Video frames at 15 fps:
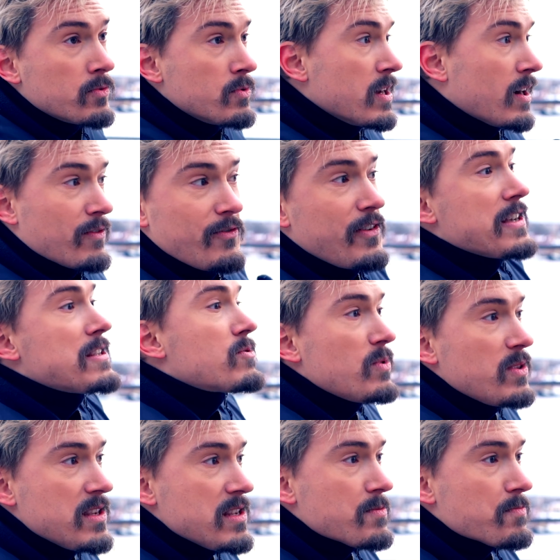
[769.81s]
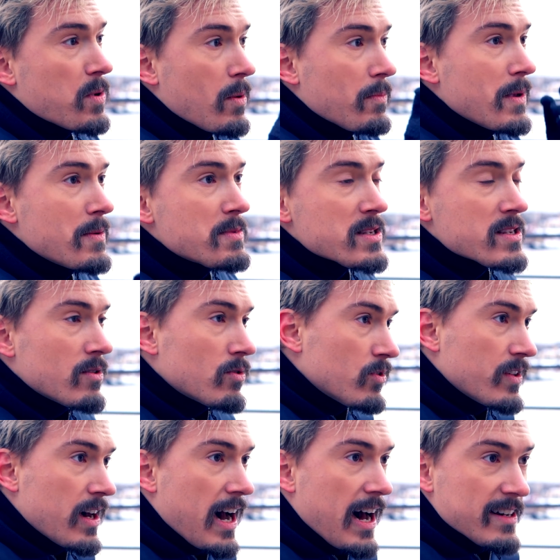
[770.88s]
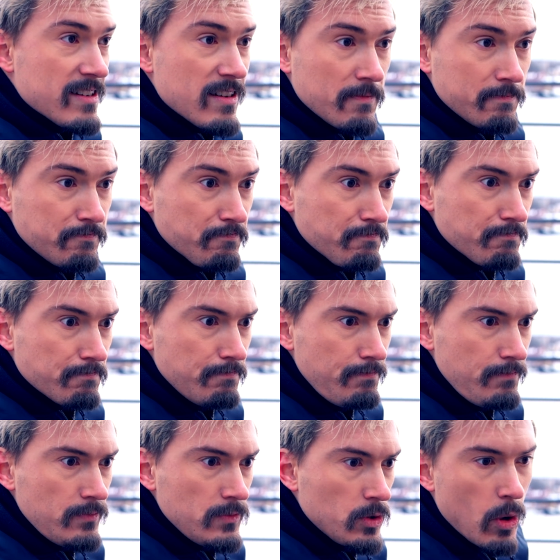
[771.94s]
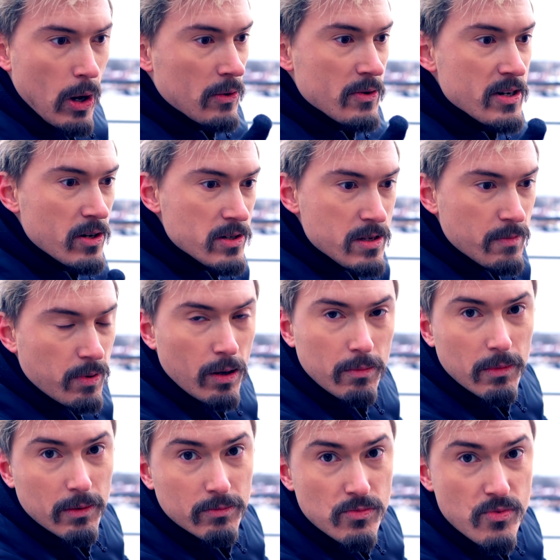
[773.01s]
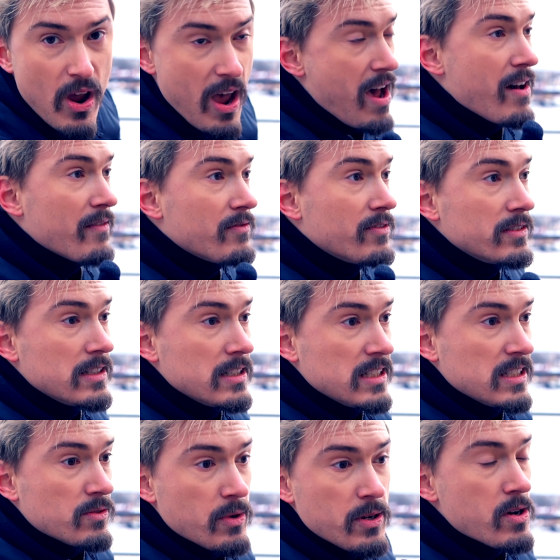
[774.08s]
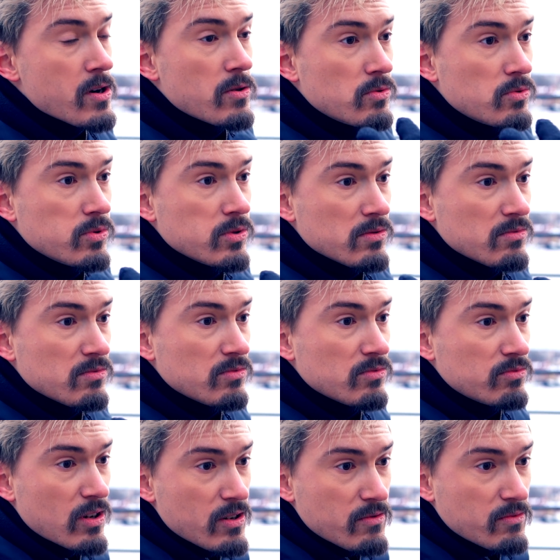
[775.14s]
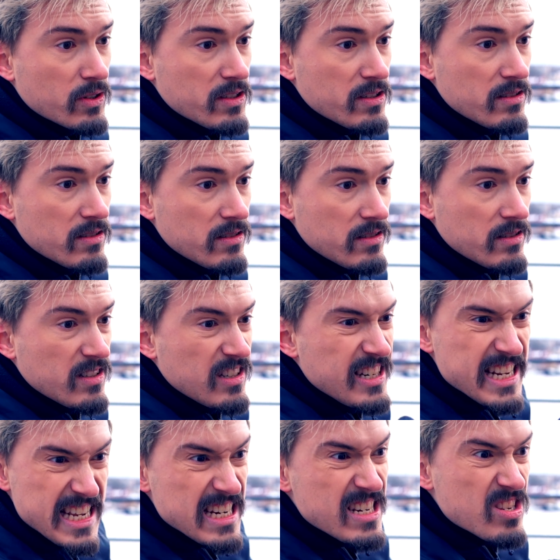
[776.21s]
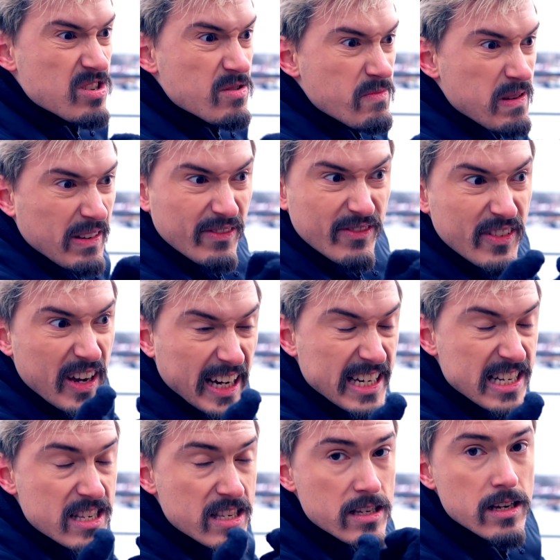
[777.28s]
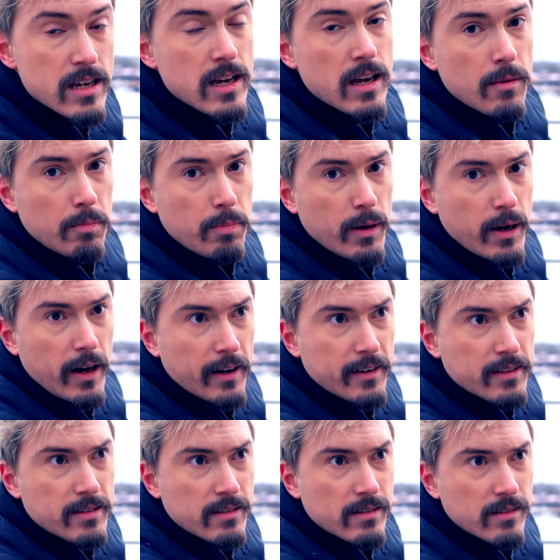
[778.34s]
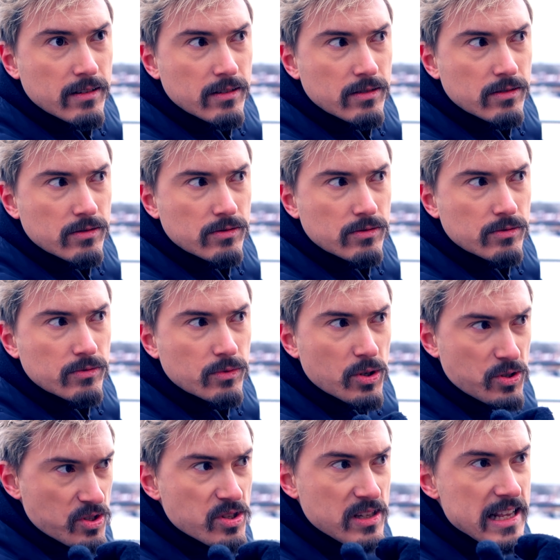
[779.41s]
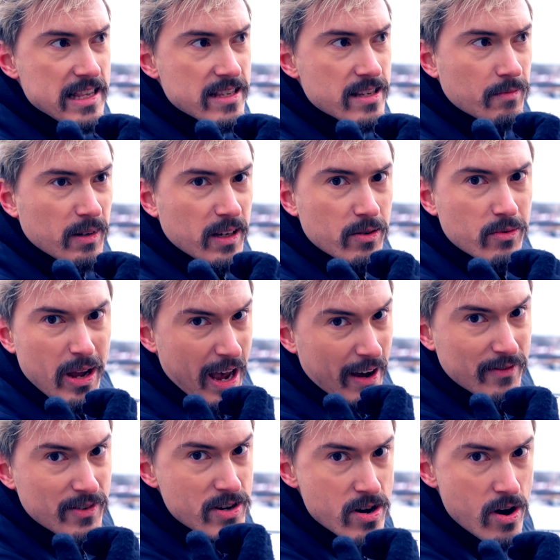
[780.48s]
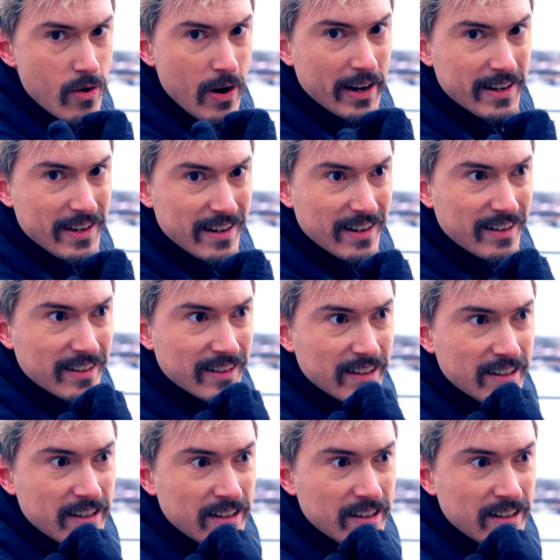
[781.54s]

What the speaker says: We are faced with these problems that, well, we know it's a problem, we know what needs to be fixed, but ostensibly we have no idea